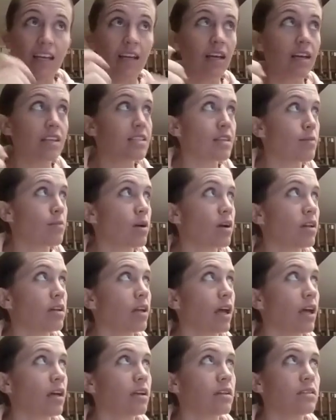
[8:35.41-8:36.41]
Guys, I'm on
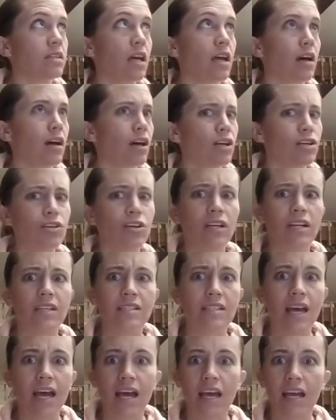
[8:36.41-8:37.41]
like day 110,
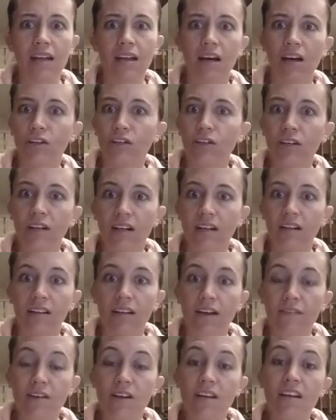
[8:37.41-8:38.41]

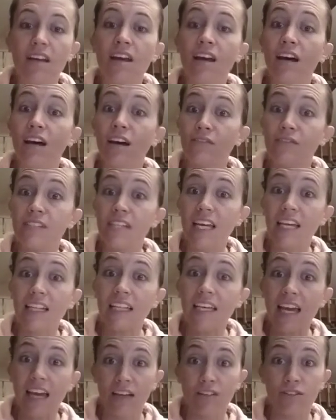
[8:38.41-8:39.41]
111 of daily
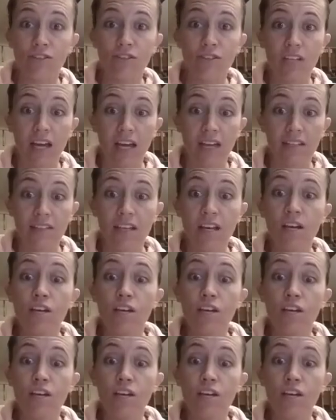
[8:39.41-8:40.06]
exercise